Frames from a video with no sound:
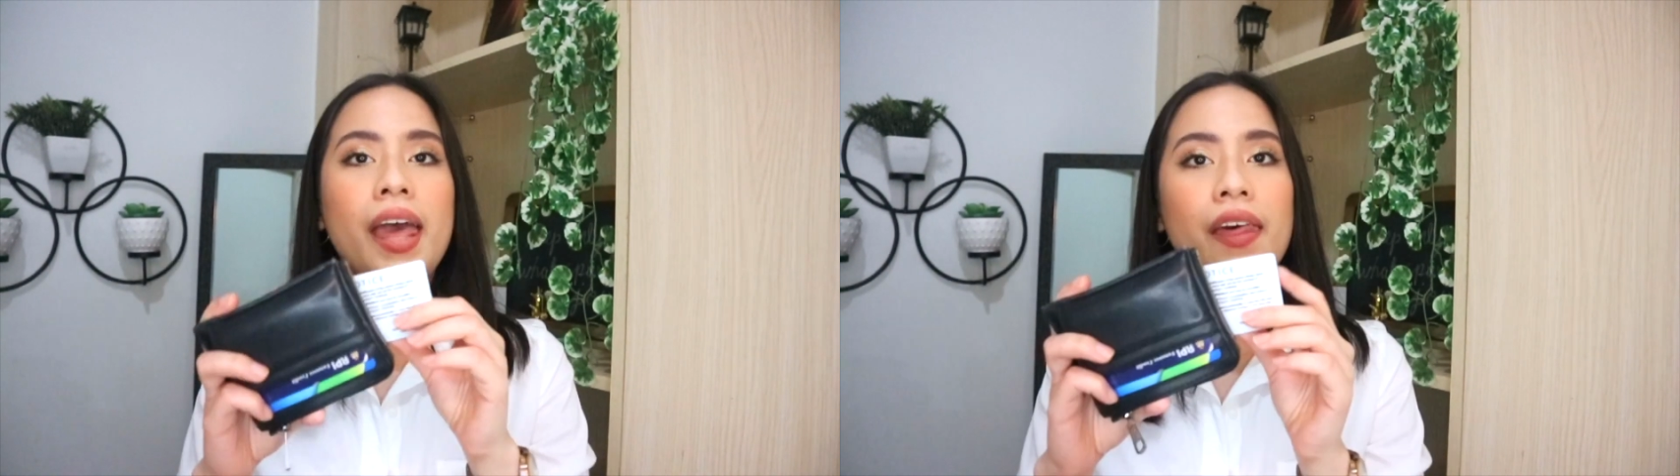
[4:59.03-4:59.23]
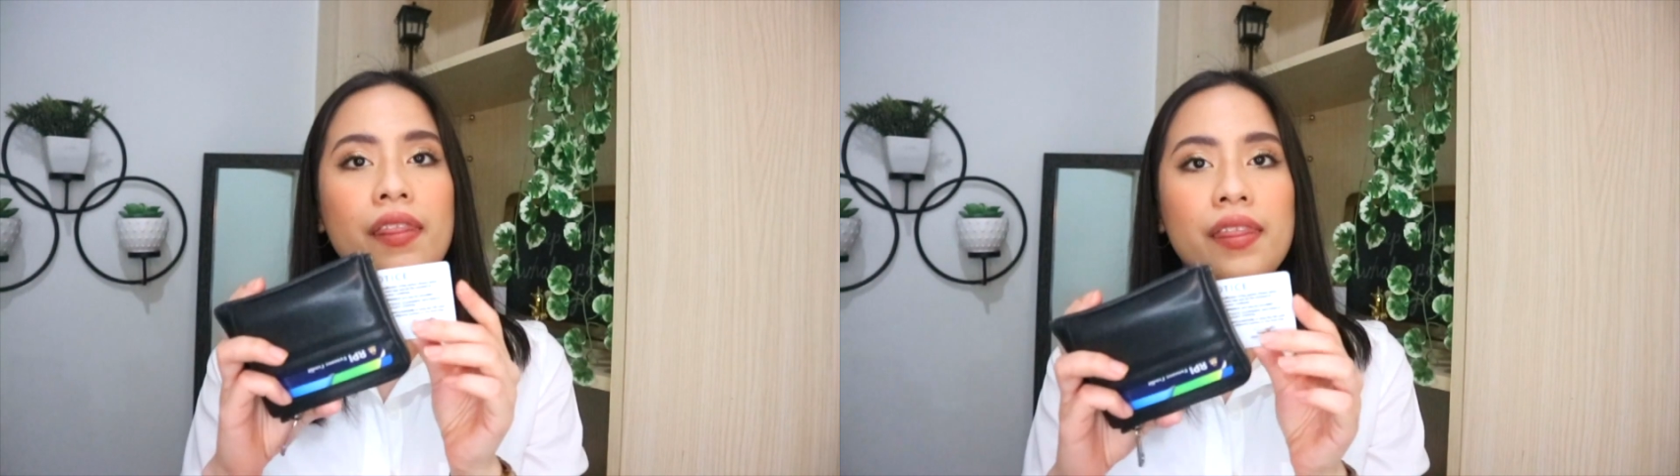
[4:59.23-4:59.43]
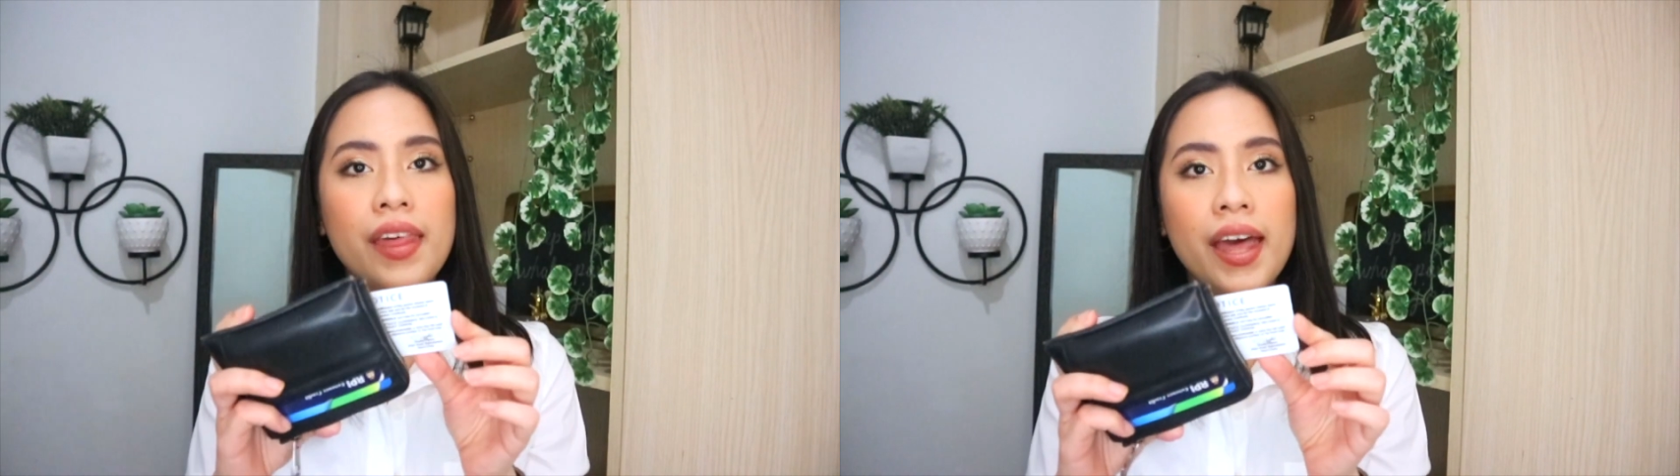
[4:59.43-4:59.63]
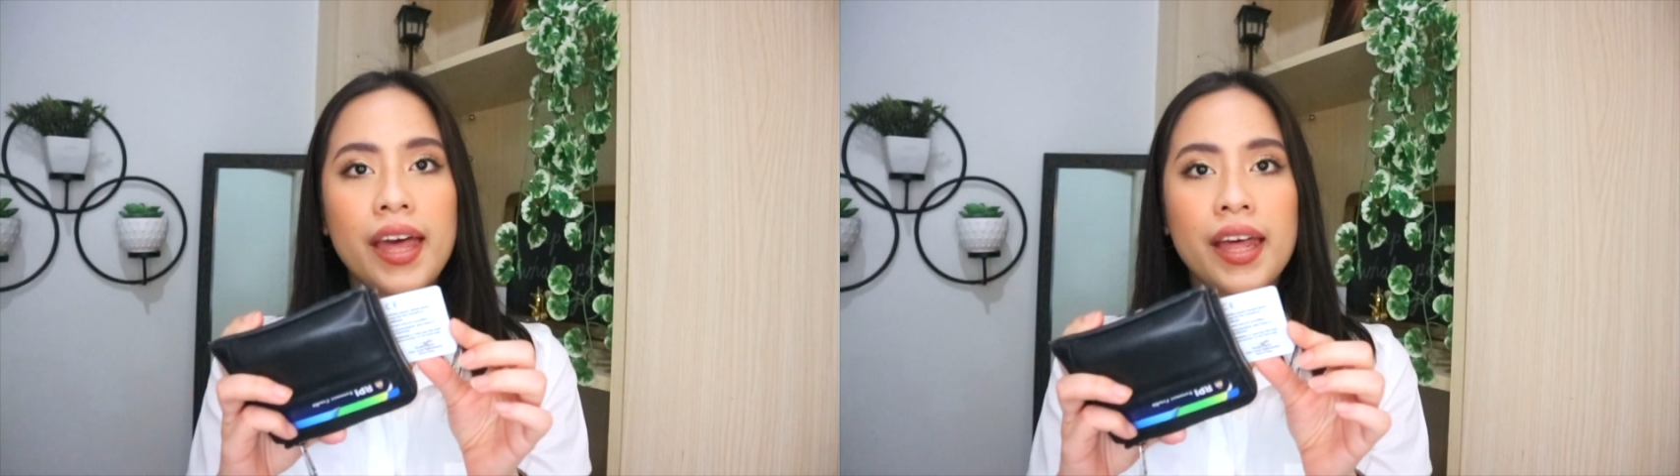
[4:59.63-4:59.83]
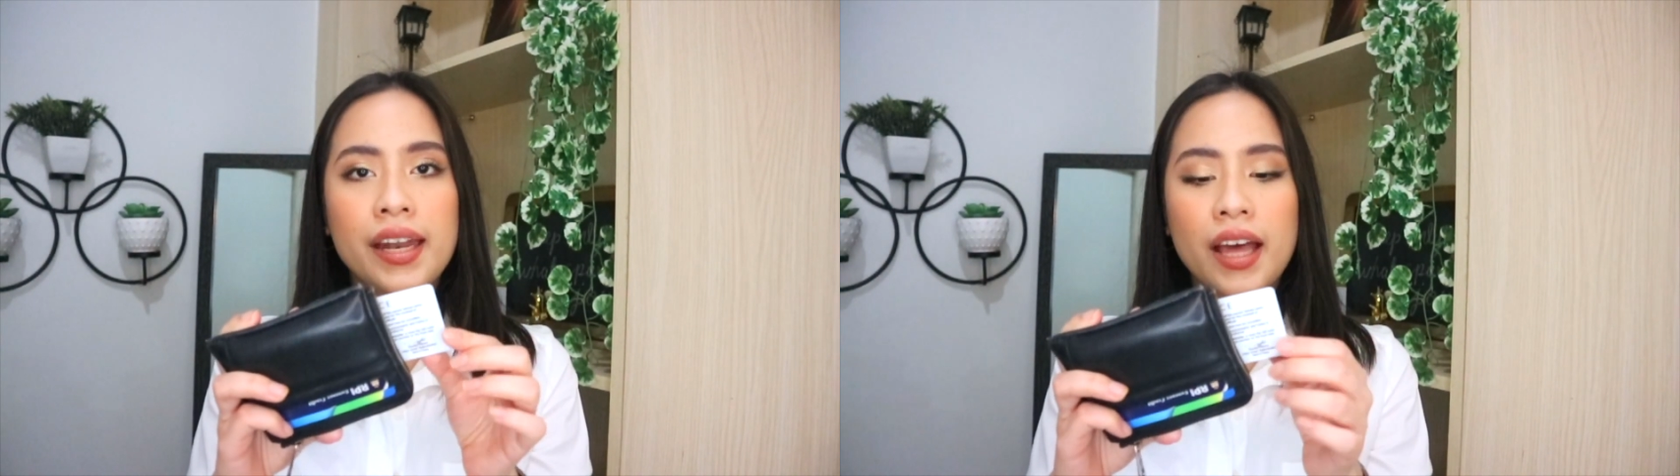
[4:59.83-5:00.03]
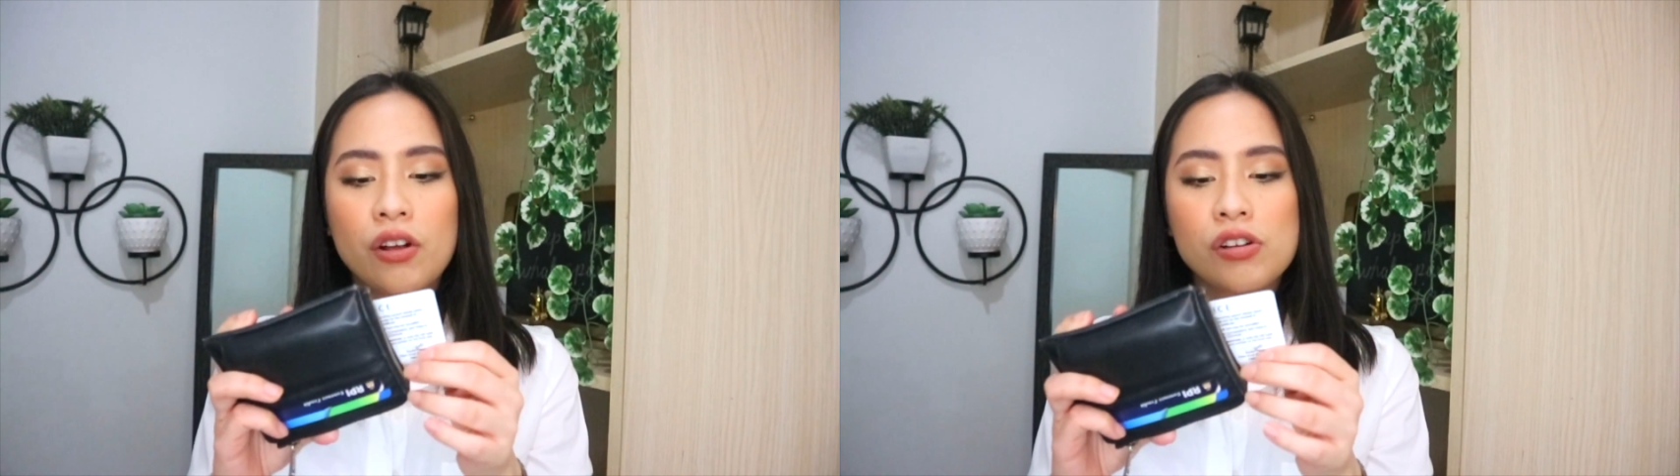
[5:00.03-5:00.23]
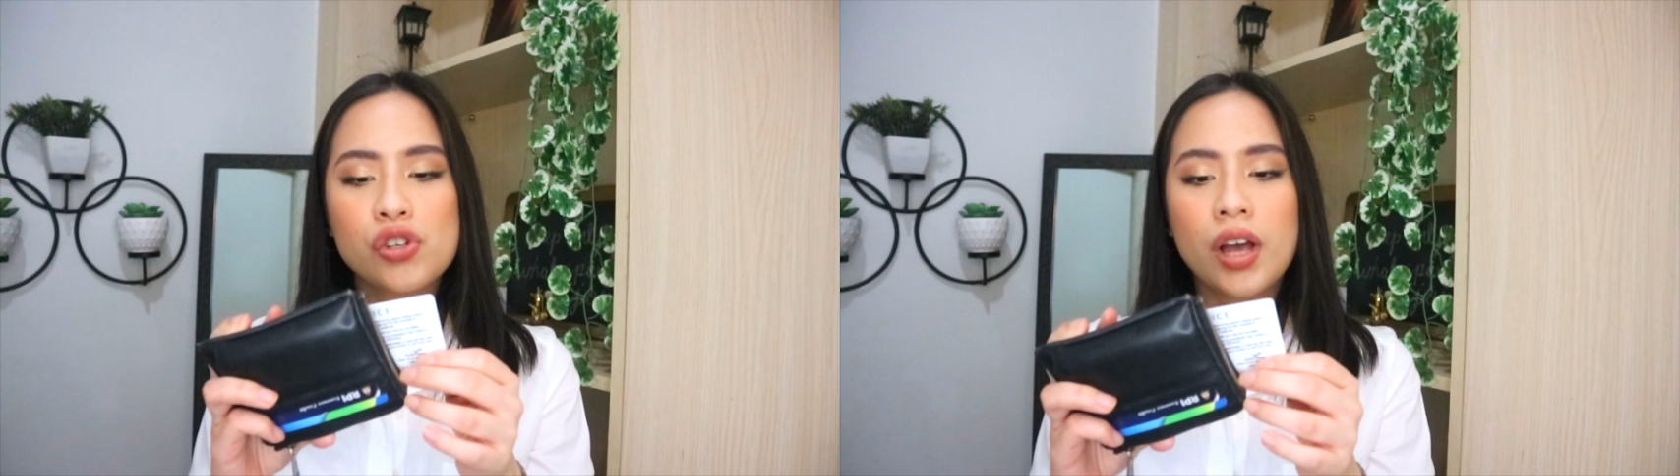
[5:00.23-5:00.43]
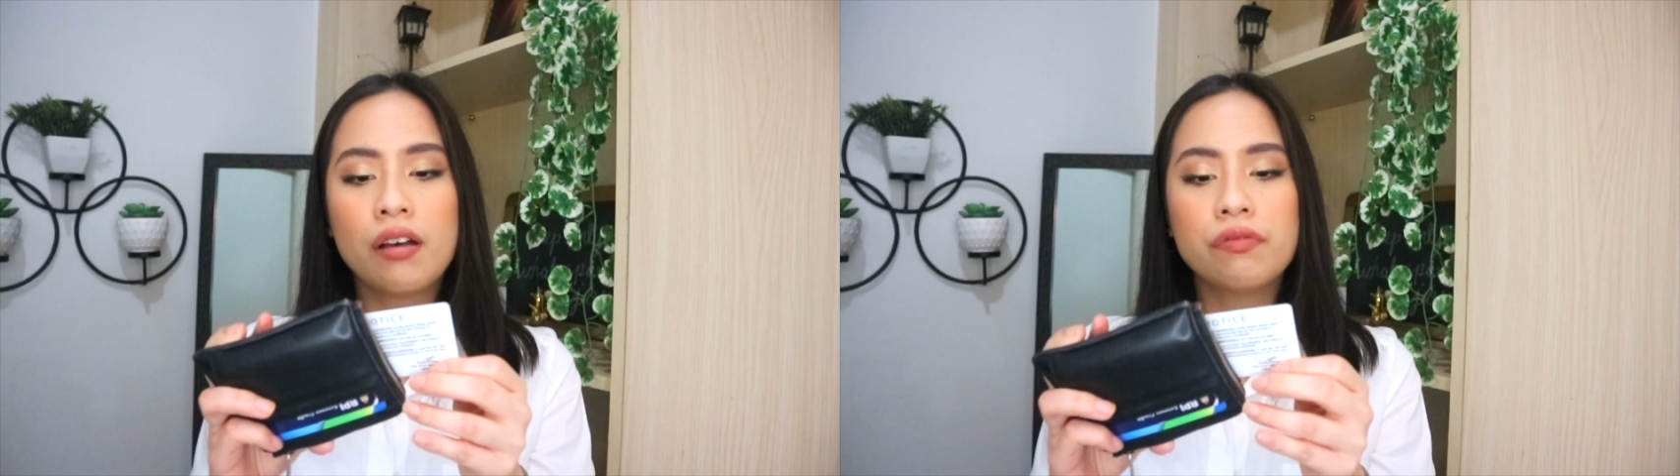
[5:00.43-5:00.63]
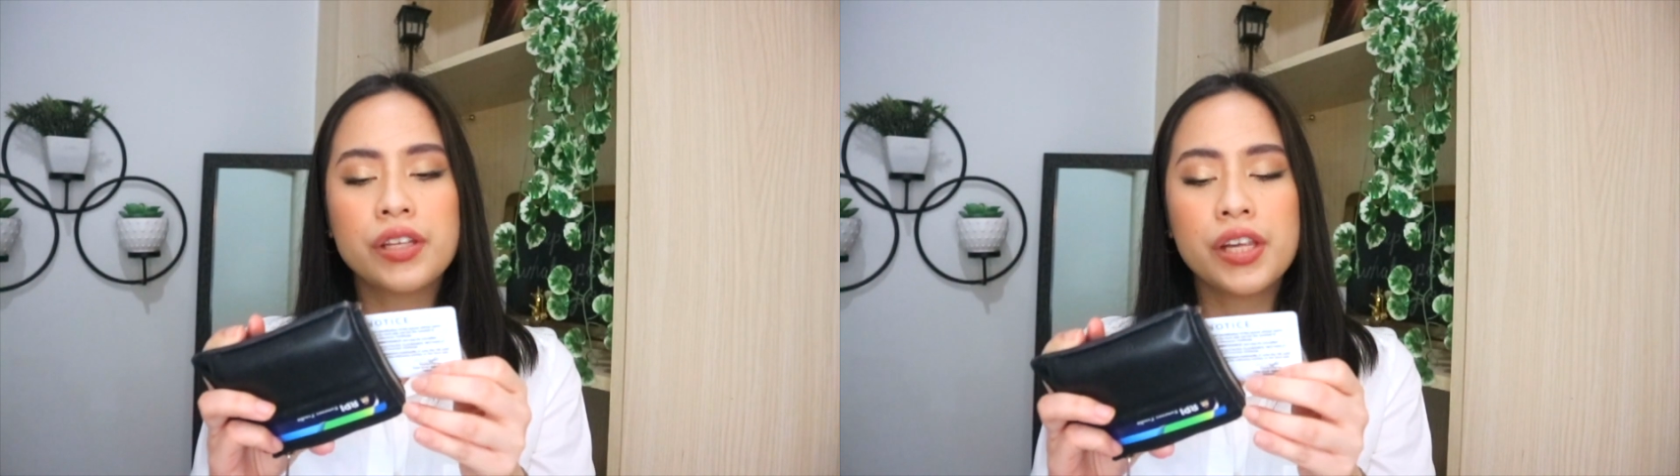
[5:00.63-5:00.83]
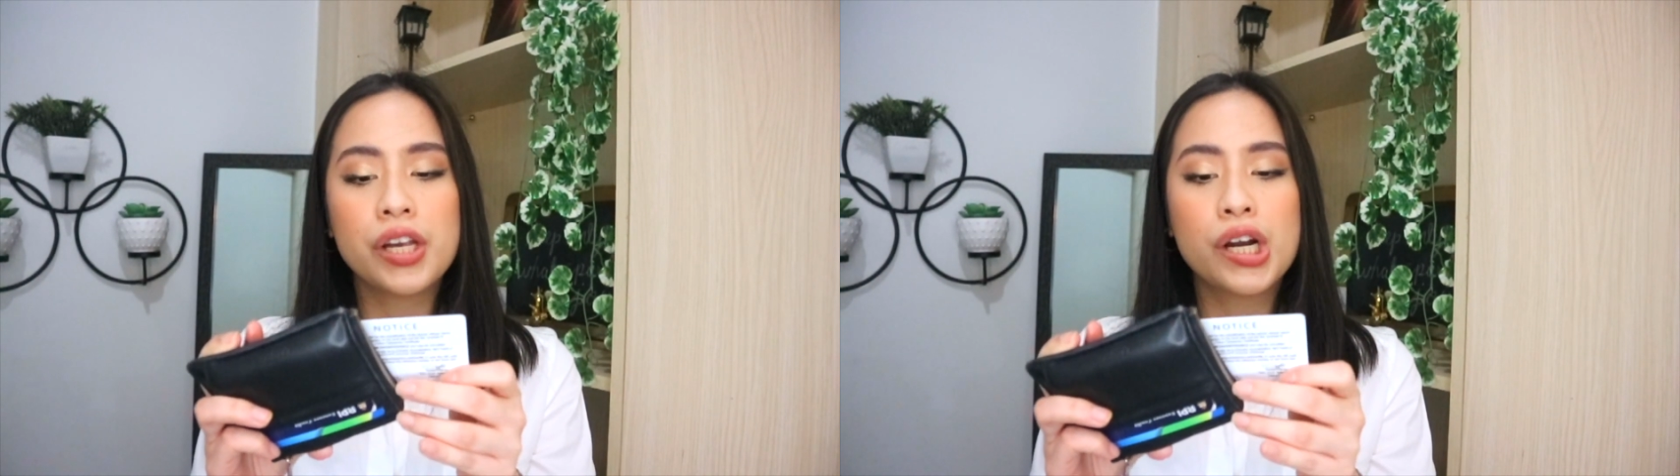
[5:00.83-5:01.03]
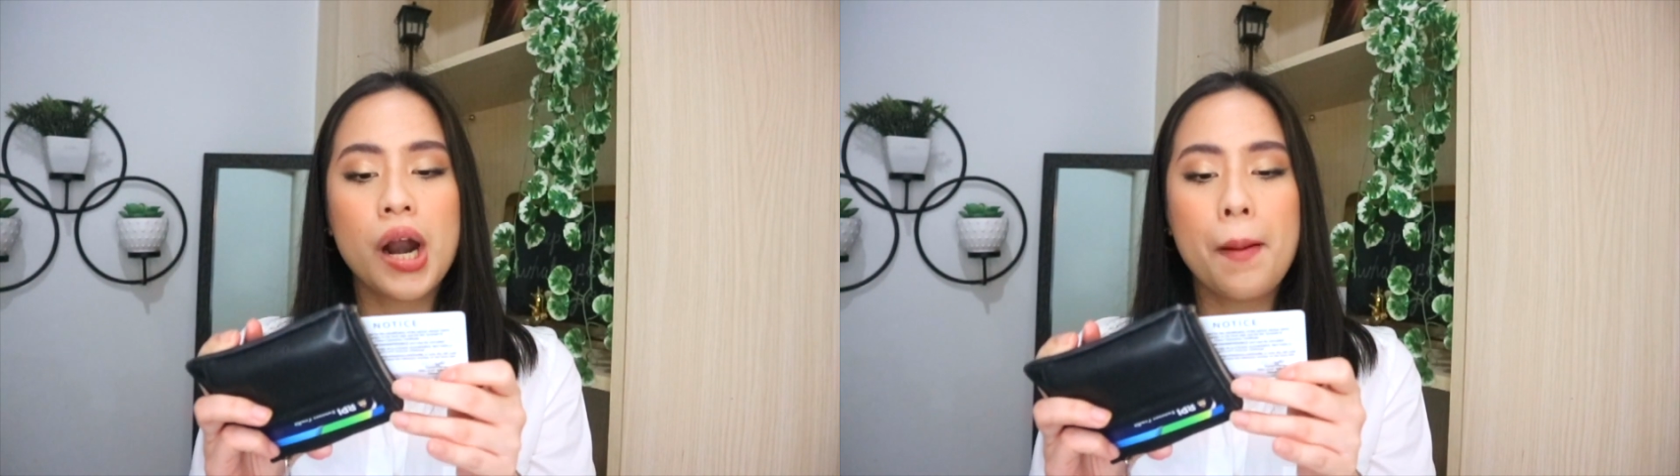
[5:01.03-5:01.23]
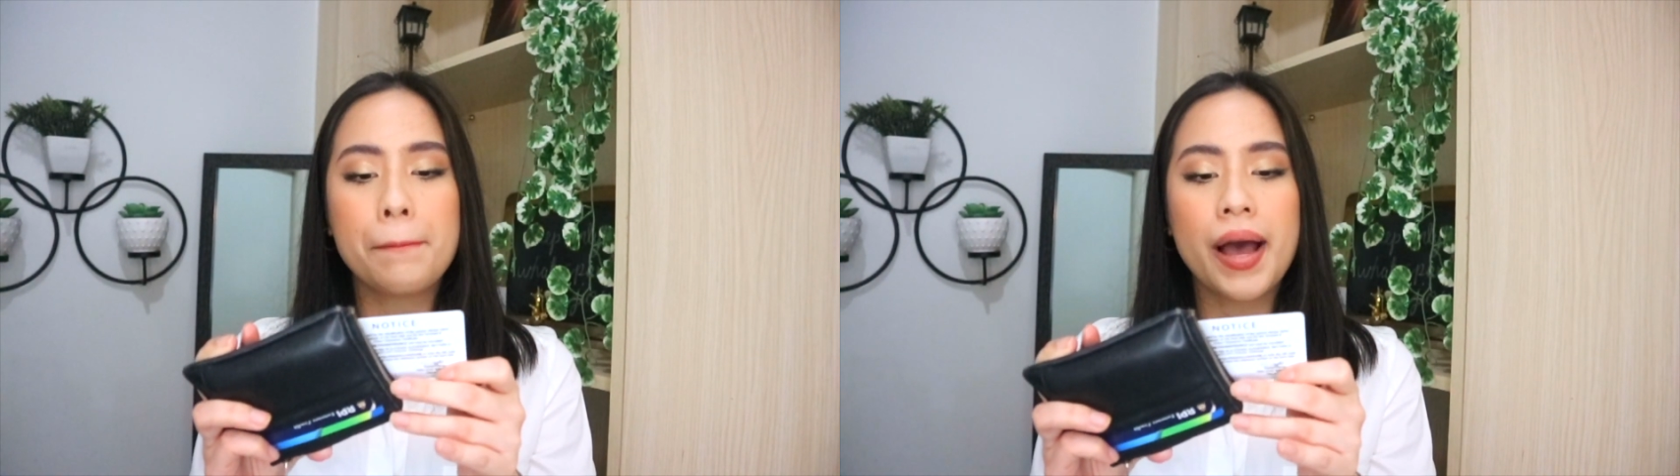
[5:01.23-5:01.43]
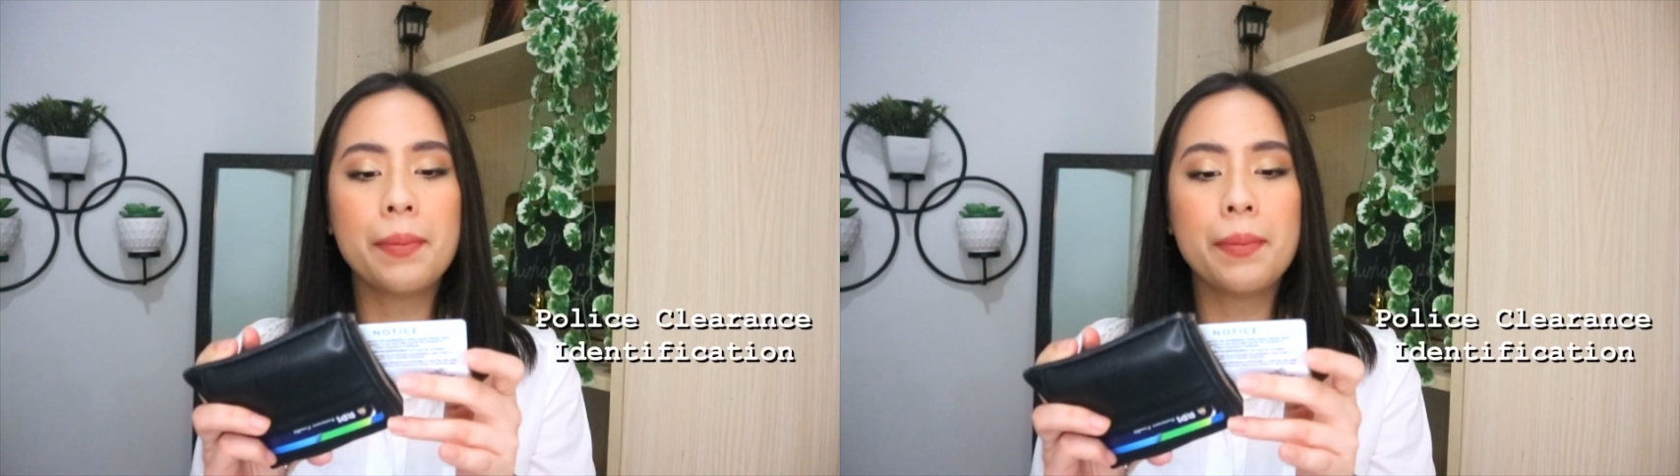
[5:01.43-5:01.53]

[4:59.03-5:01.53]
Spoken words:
And then I also have here my